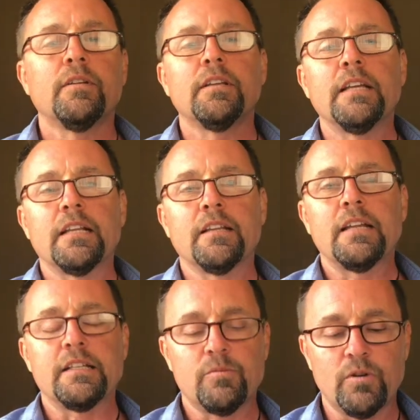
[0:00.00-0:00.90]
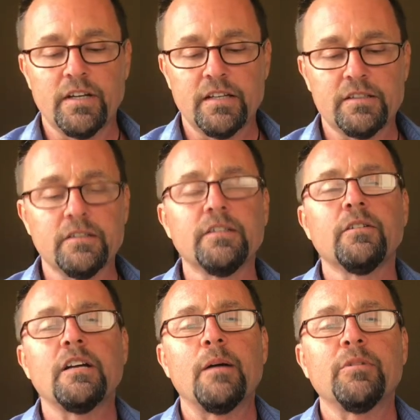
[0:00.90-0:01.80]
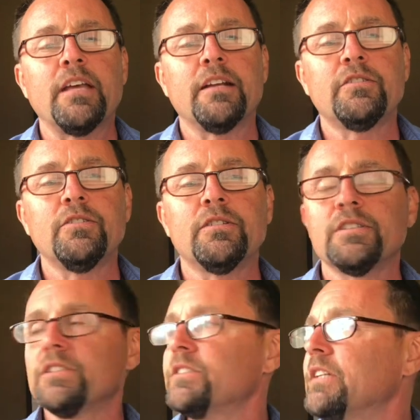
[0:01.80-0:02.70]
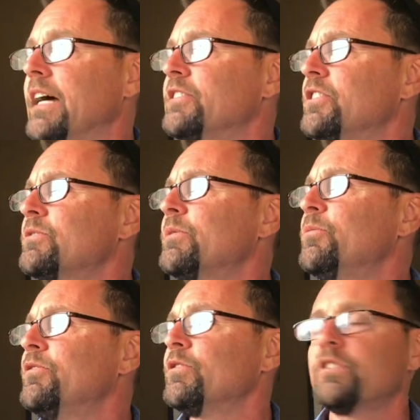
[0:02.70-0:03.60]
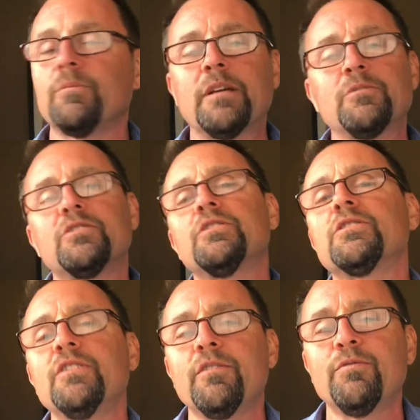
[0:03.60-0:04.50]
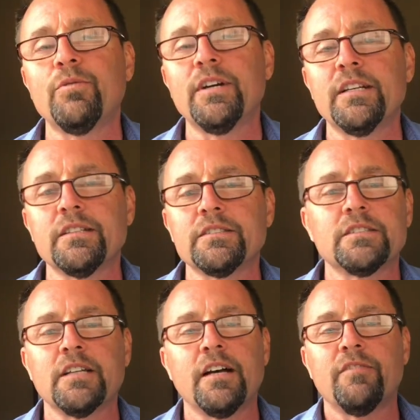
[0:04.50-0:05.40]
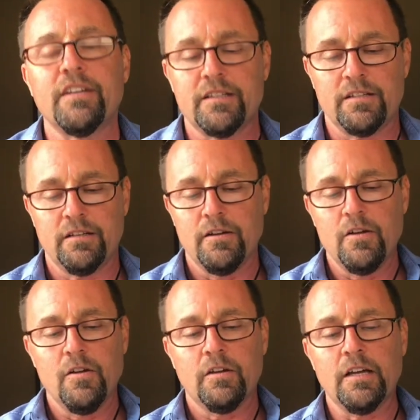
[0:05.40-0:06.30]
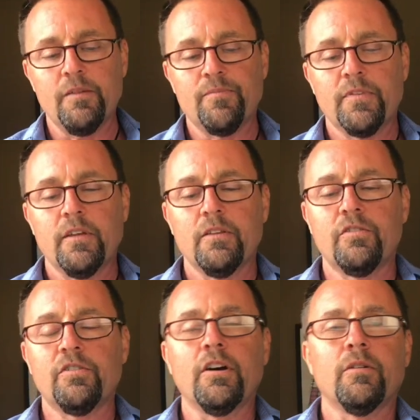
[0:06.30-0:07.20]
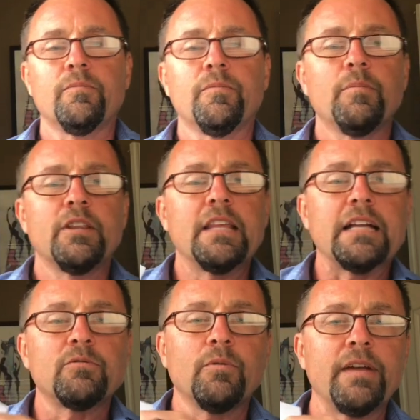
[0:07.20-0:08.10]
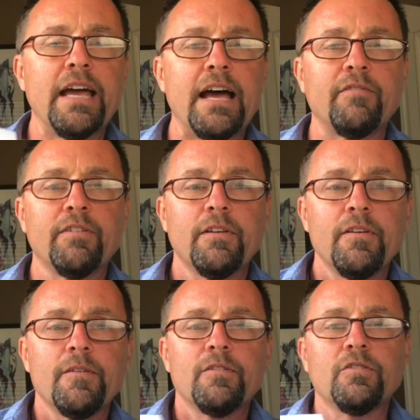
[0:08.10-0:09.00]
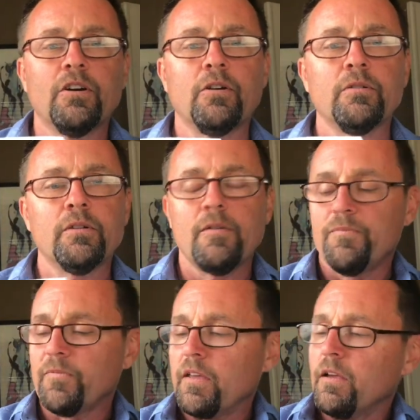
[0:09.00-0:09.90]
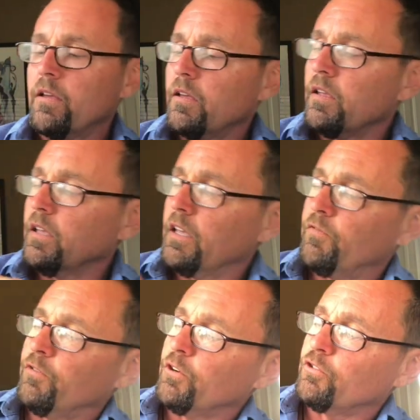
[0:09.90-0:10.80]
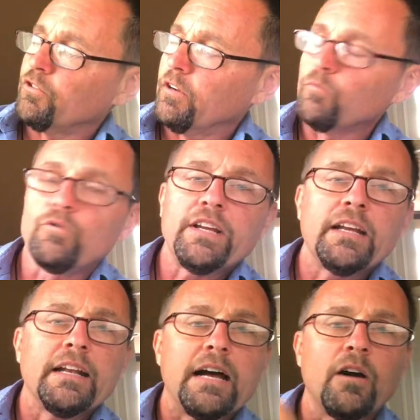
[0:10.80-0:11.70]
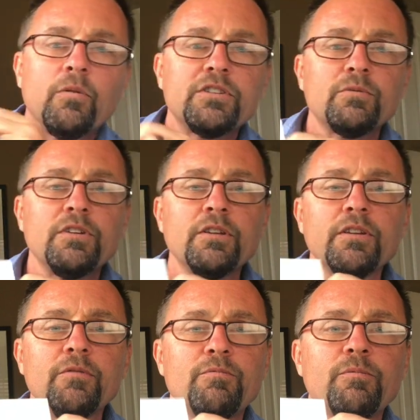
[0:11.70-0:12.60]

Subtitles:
That's where it gets a little complicated too, because it's not just removal. Sometimes it's just the avoidance of it. Okay? So, but that's what we have. So, if you're reinforcement